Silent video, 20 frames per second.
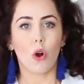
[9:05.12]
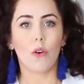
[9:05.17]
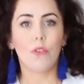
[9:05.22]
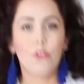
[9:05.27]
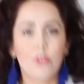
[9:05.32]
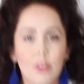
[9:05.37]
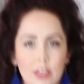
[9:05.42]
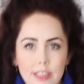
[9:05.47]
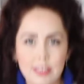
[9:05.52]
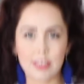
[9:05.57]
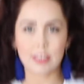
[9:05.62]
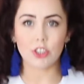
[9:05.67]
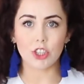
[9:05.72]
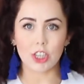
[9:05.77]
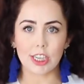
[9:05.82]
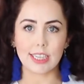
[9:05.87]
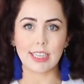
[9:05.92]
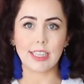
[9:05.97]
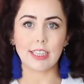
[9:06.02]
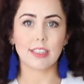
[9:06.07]
of fitted
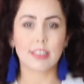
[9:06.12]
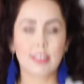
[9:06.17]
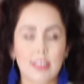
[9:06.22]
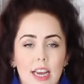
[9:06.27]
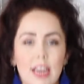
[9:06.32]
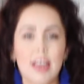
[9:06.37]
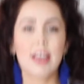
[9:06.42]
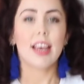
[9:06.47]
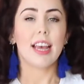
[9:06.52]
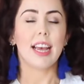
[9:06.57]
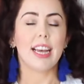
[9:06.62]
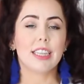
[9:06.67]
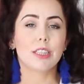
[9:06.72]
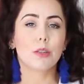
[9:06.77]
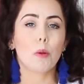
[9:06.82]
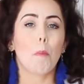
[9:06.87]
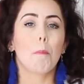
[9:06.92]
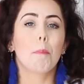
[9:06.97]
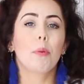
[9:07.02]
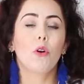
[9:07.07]
jeans
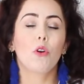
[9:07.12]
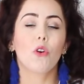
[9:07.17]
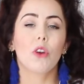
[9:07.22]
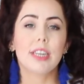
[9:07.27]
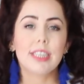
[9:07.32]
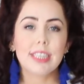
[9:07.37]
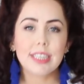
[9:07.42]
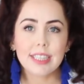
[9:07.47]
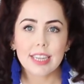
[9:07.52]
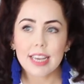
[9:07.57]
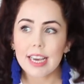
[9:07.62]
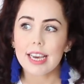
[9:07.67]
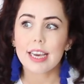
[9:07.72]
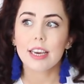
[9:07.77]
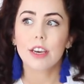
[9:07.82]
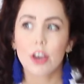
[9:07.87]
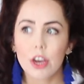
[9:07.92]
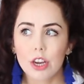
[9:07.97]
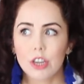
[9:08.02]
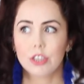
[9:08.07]
is
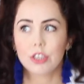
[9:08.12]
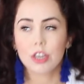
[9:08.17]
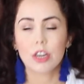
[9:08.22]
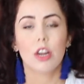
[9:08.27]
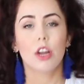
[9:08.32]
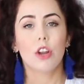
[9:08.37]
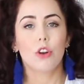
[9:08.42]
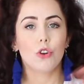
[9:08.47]
pretty good.